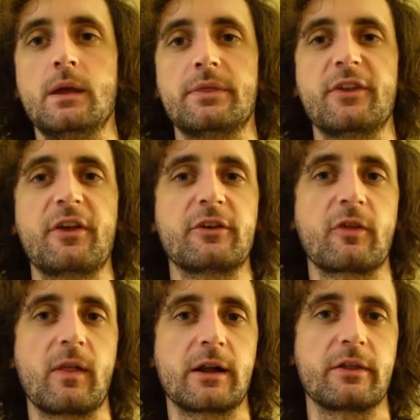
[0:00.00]
This has a
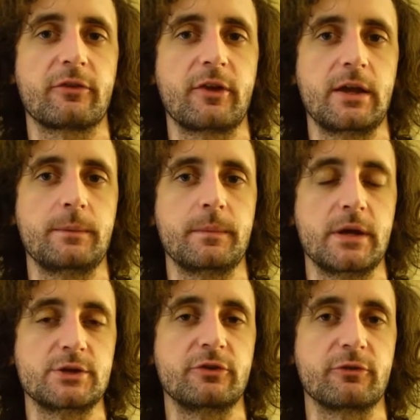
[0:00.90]
lot of the same
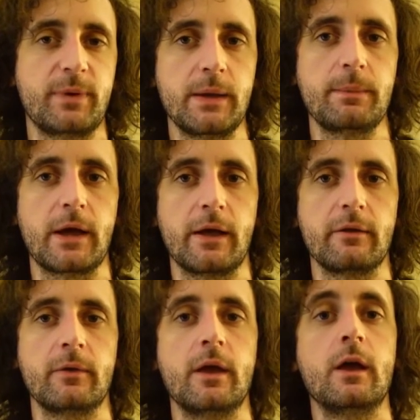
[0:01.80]
issues of
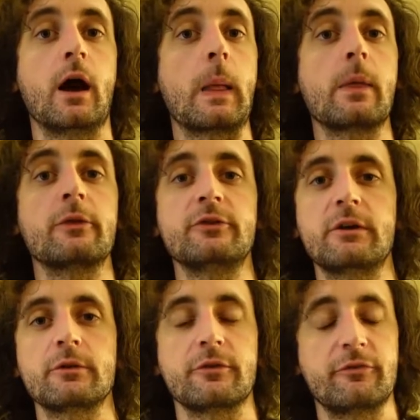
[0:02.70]
PayPal, although there's not
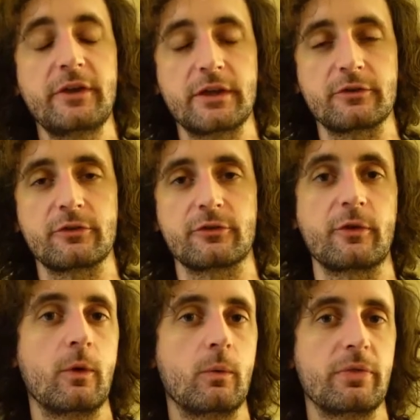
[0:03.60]
really fees,
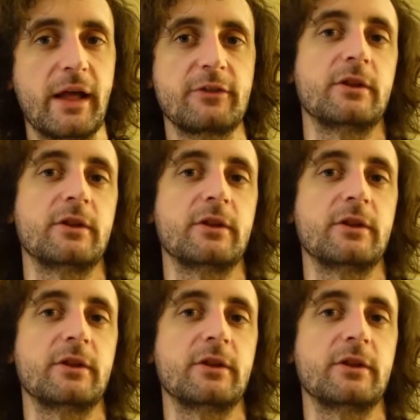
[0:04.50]
so that's an